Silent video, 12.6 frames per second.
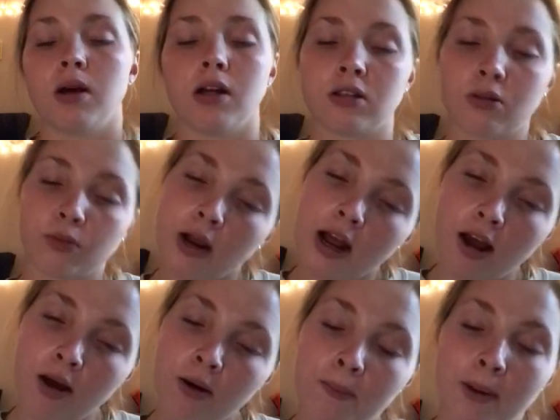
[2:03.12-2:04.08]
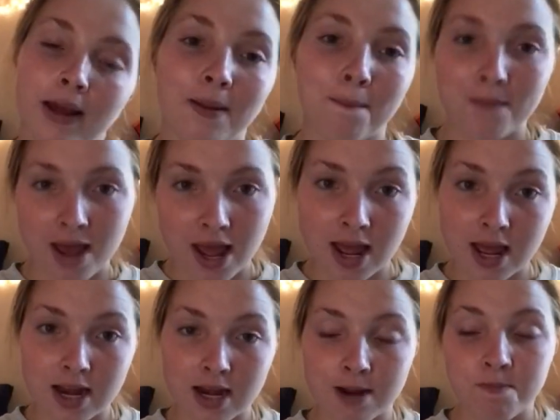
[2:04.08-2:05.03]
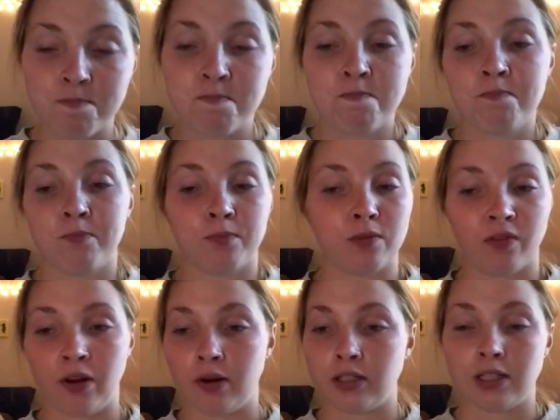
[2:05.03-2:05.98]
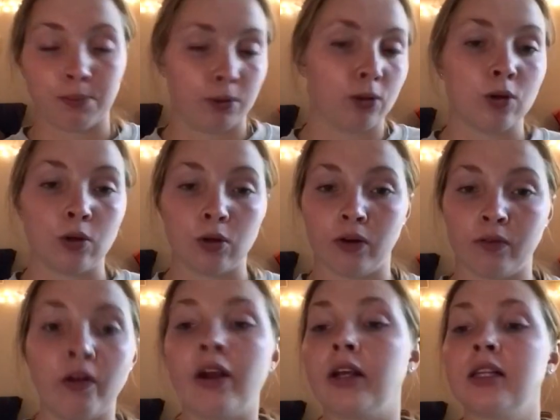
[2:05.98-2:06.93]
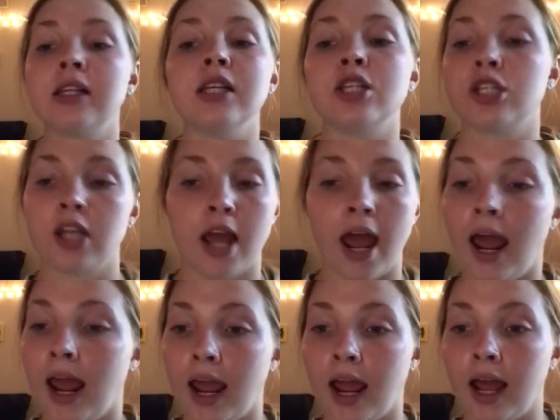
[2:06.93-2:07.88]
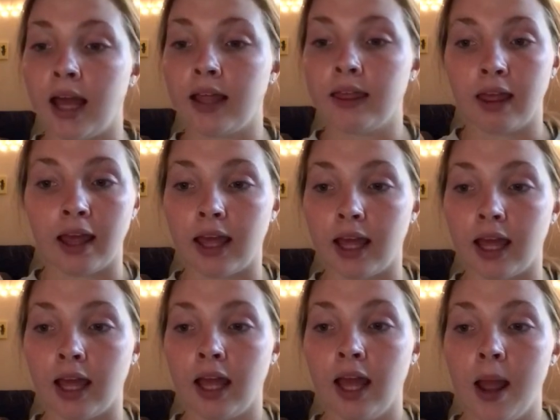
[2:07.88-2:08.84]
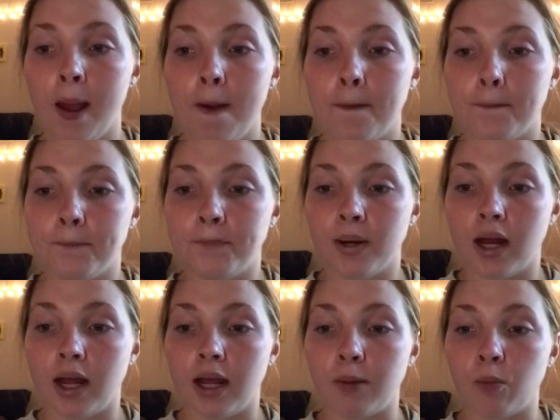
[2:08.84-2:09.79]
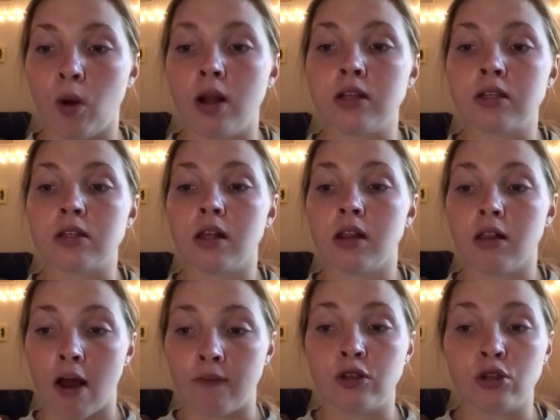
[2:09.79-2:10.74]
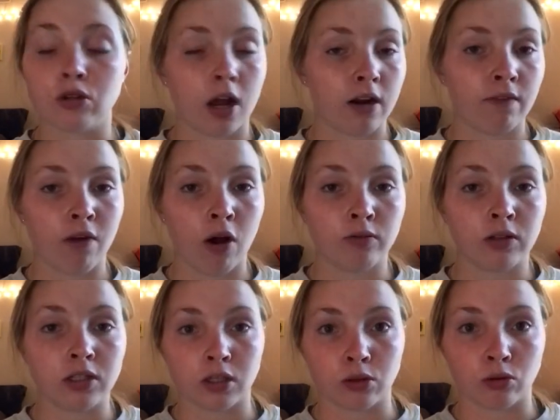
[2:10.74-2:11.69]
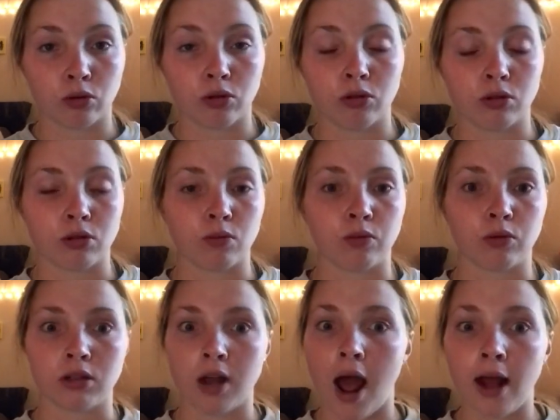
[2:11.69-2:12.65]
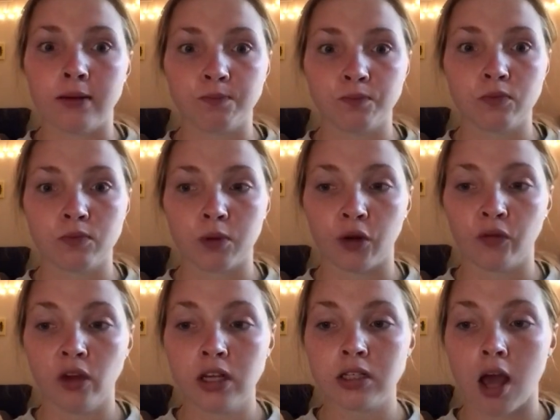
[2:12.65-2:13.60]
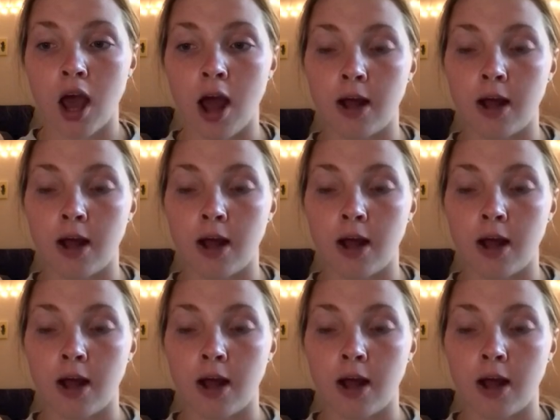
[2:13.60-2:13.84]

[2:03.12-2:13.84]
bossed around by the men. Very typical and very cliche thing. But once the love juice got involved, the gender roles were not perfect.